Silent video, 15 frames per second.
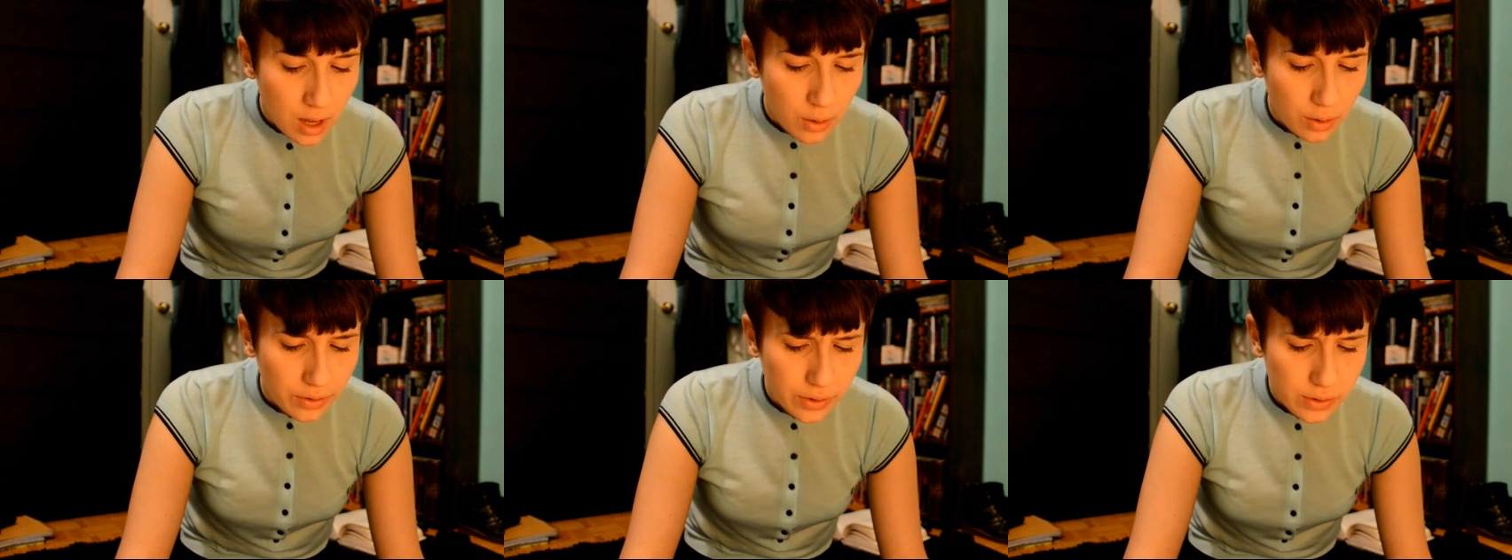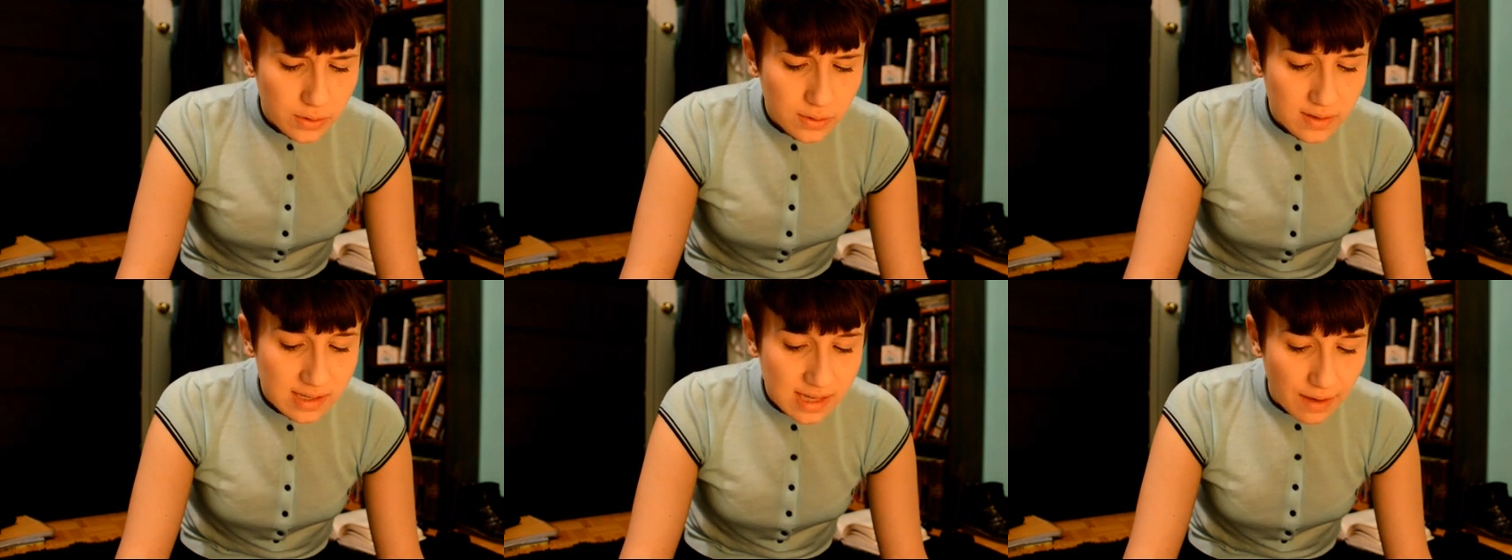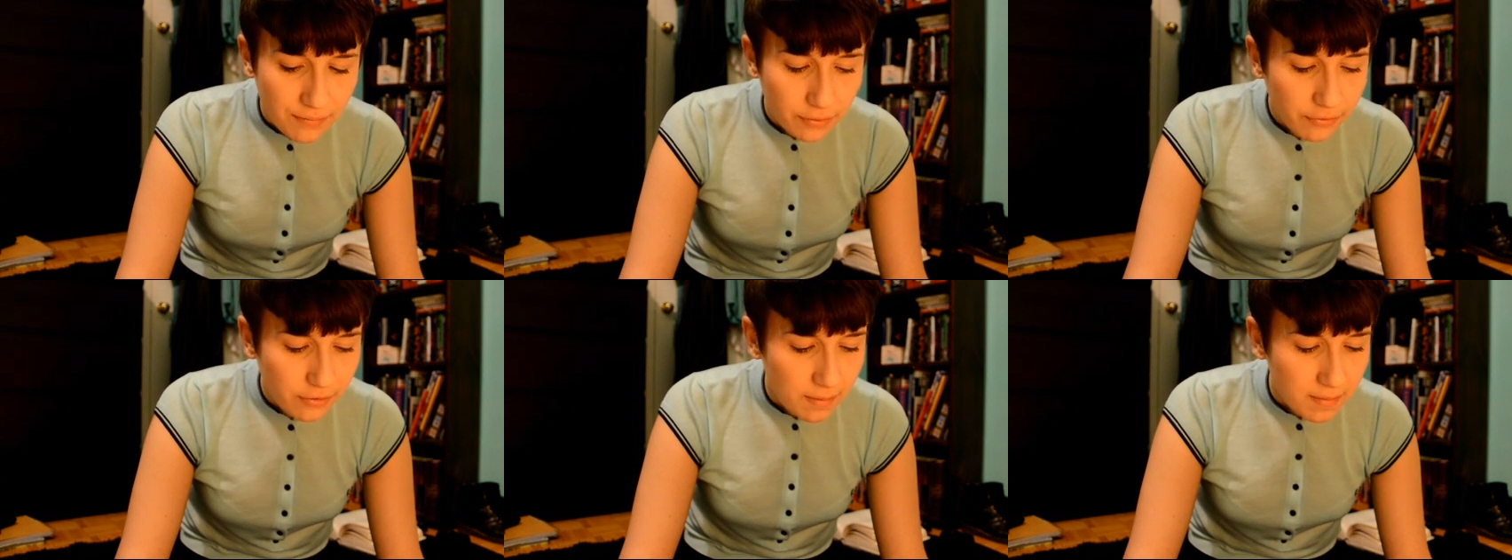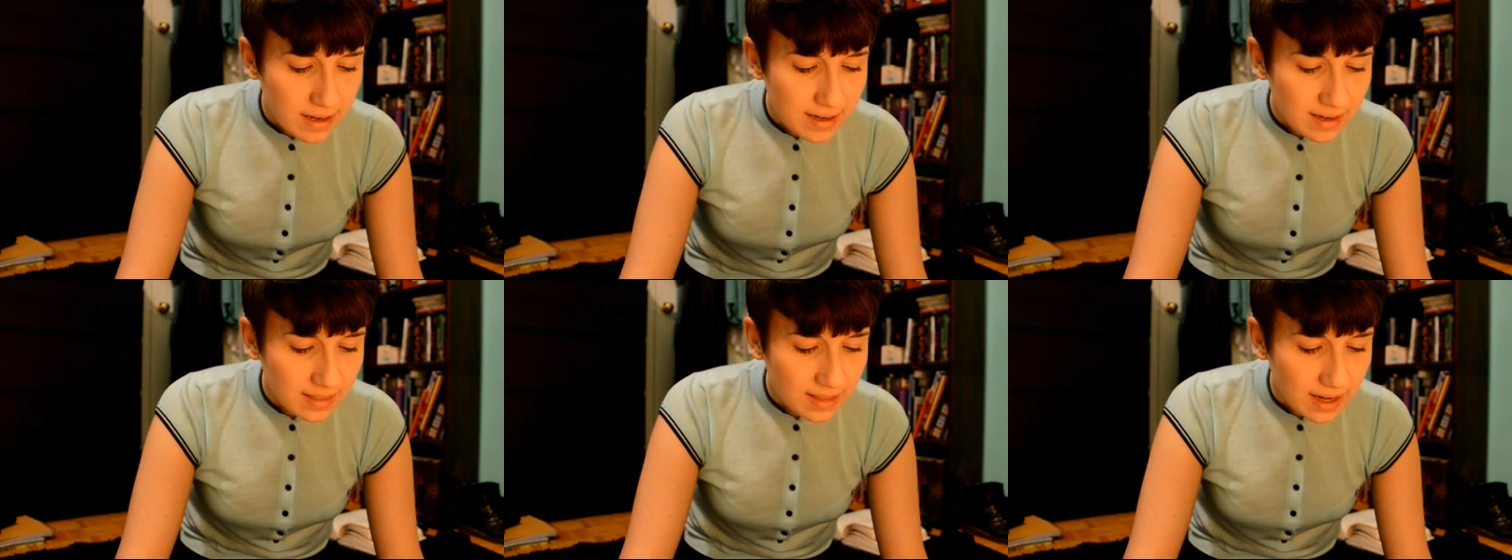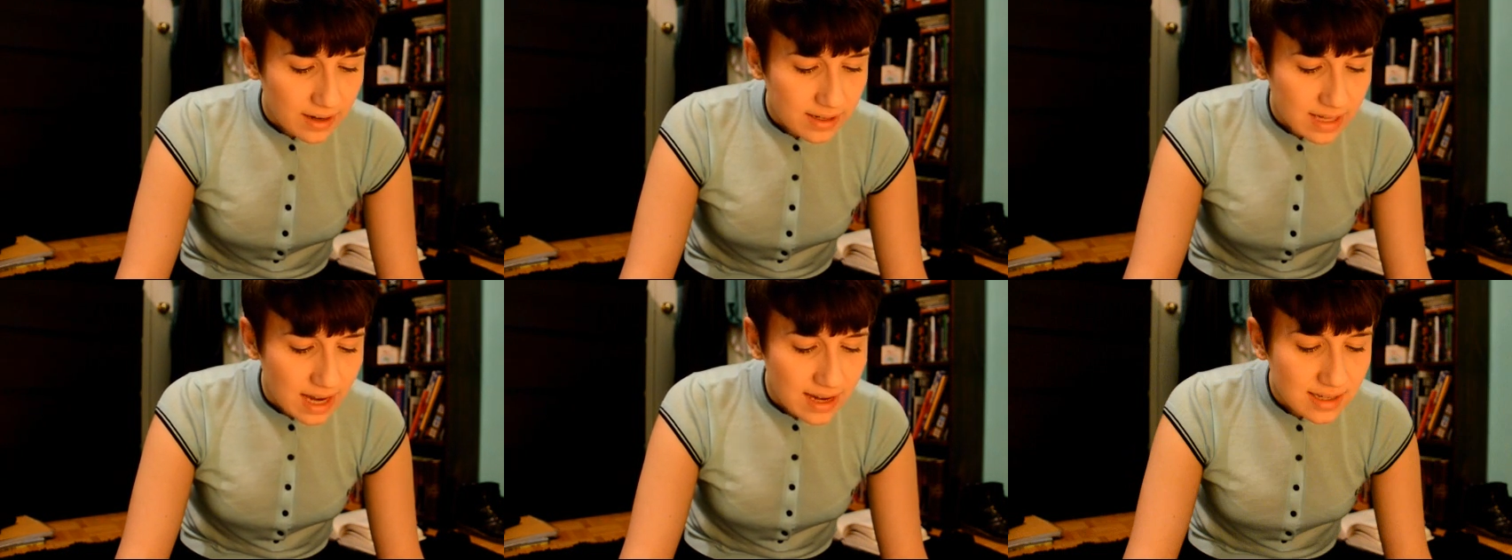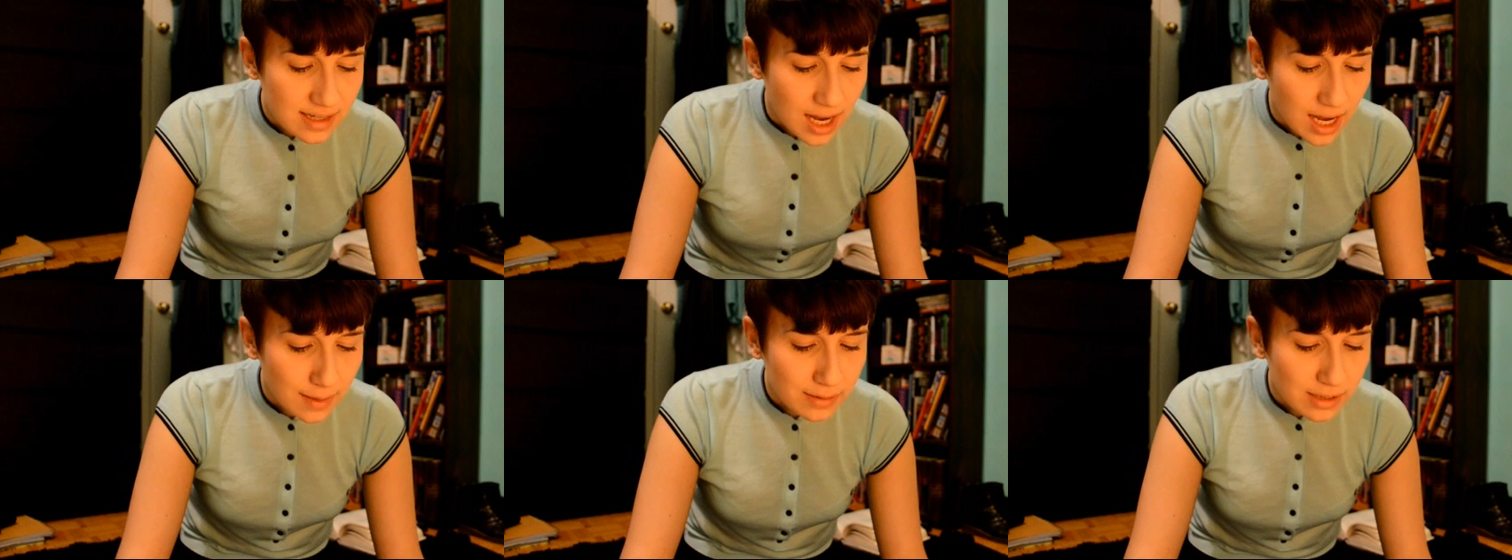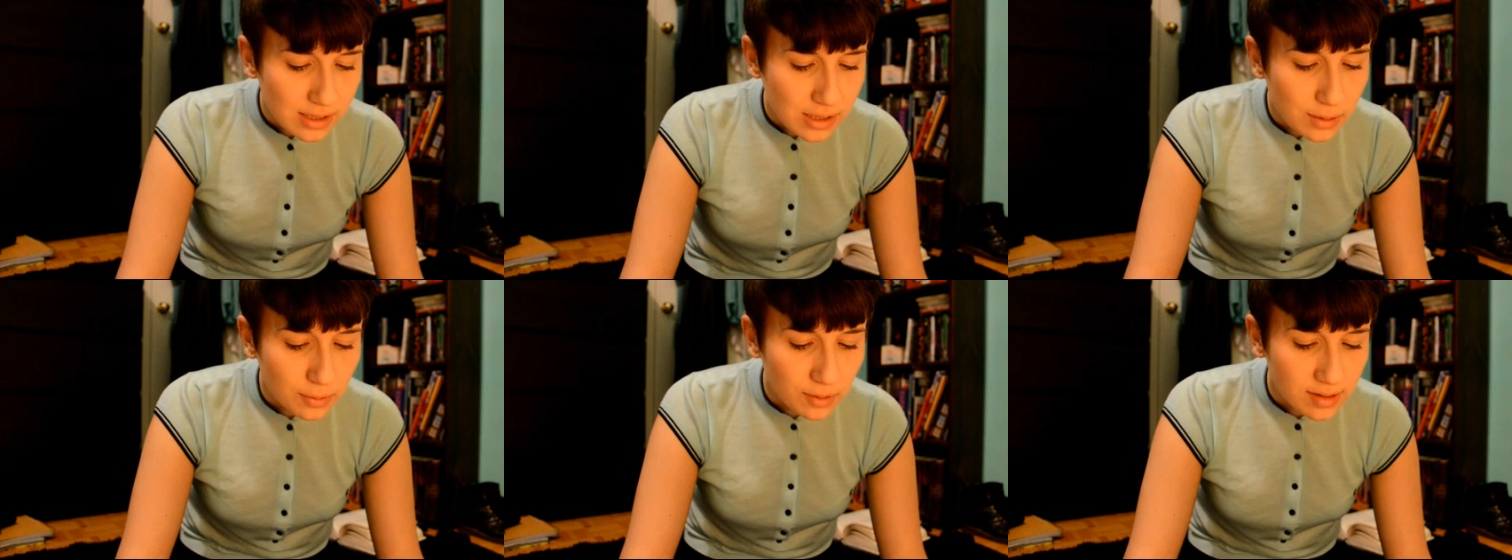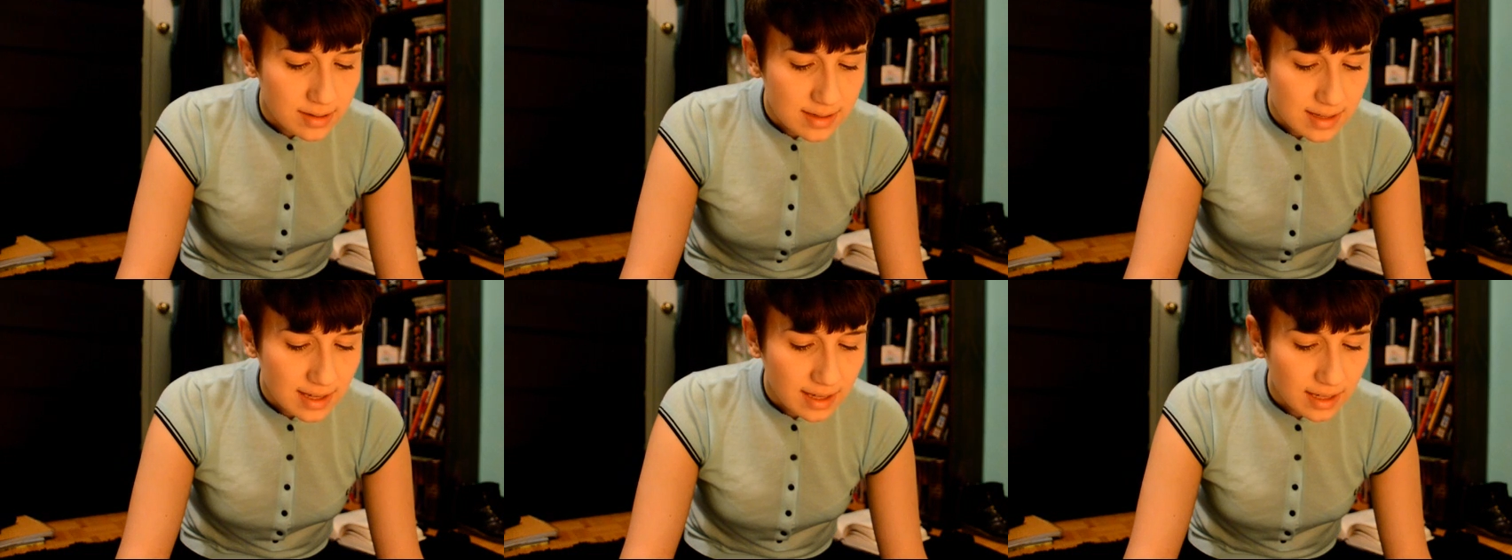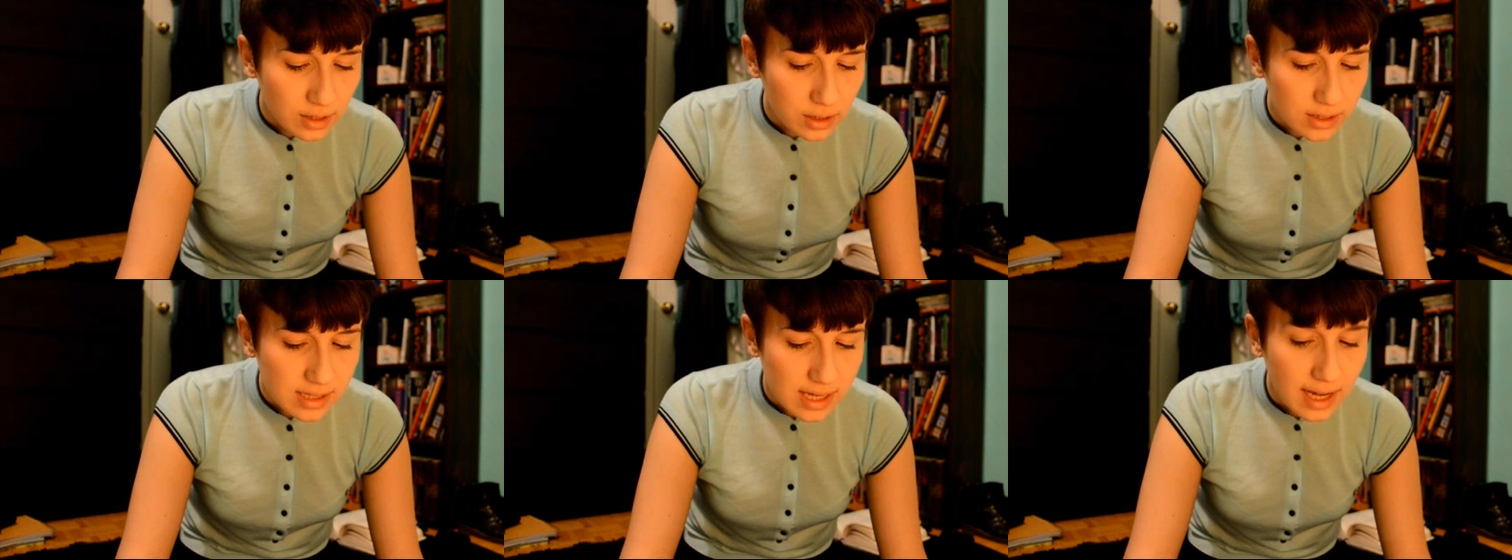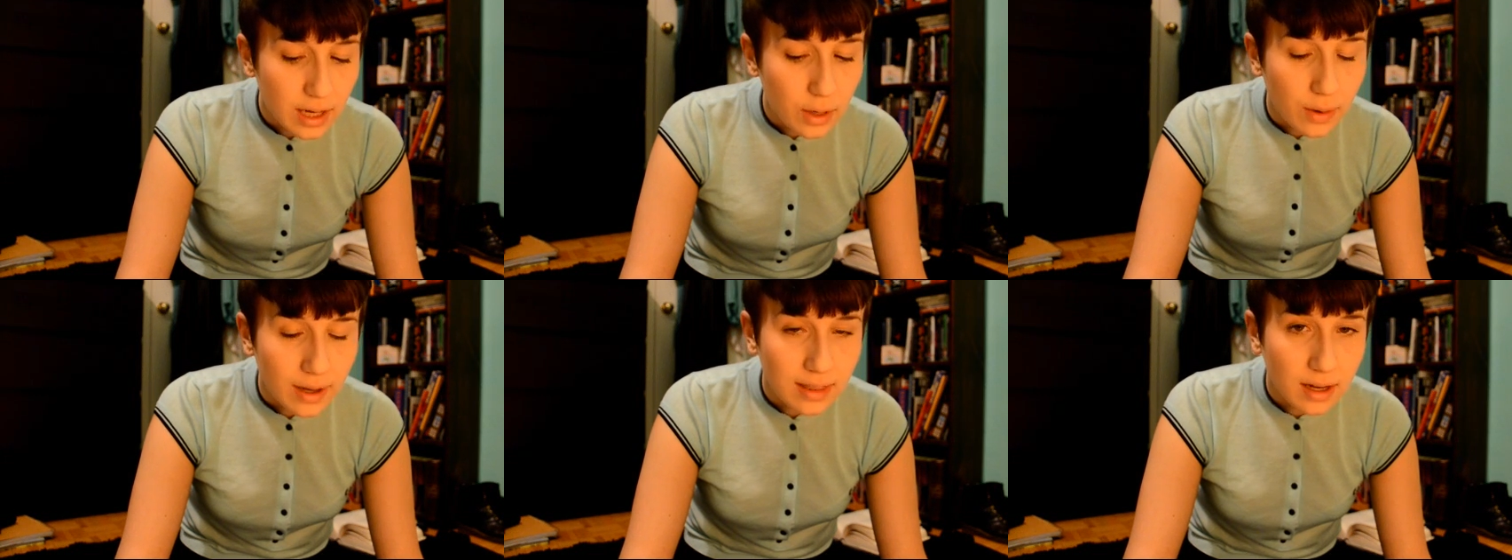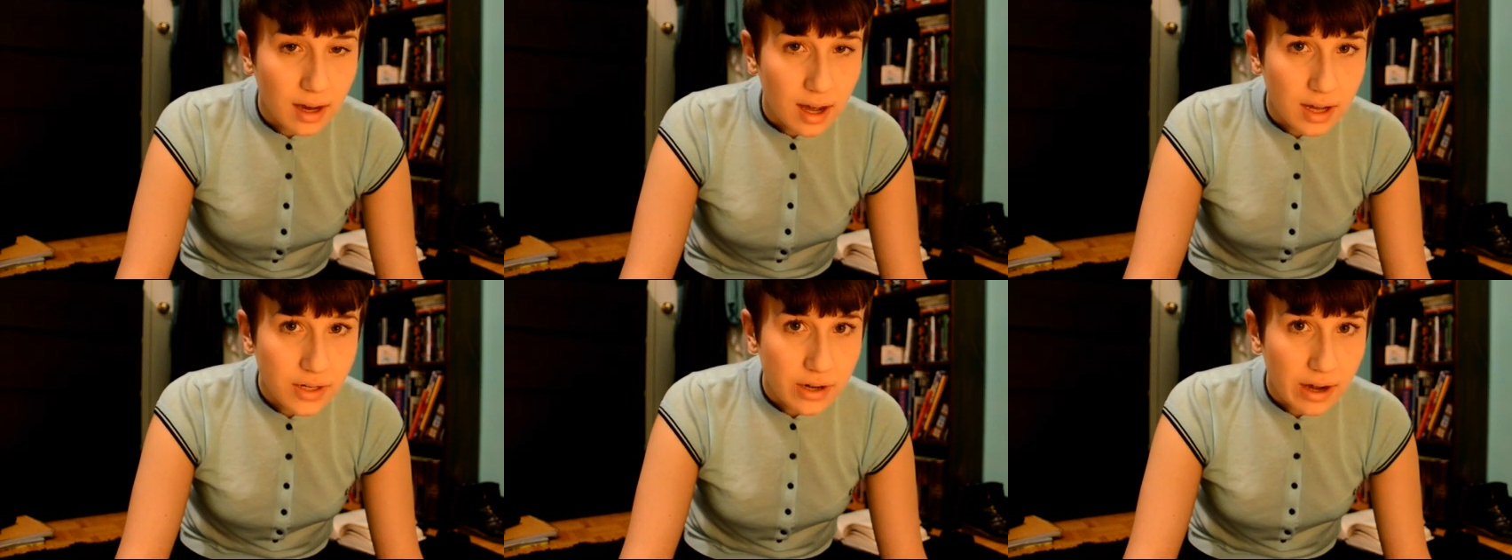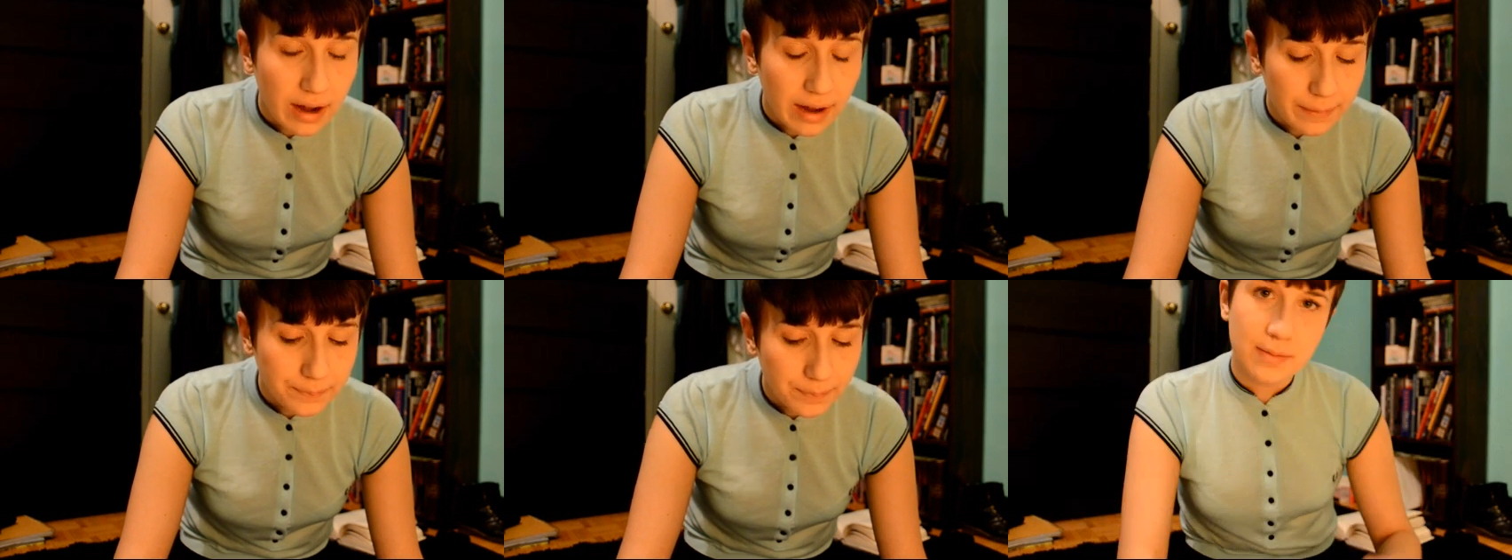while those who suffer from it, and they are 10 times as numerous, think and say quite the contrary.